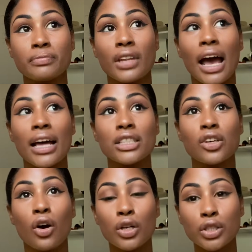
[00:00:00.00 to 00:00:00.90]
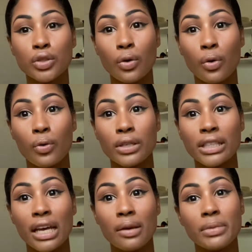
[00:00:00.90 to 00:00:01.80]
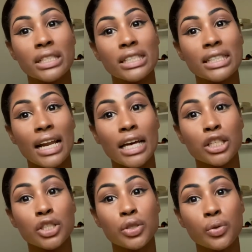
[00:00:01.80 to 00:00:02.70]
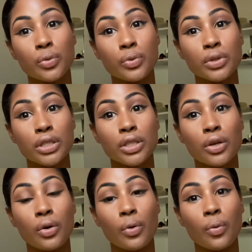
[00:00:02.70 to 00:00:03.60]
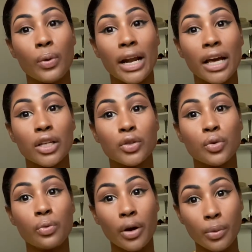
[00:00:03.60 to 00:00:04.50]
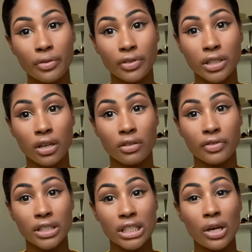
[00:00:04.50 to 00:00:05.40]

And also the images that I choose when I do work with photographers.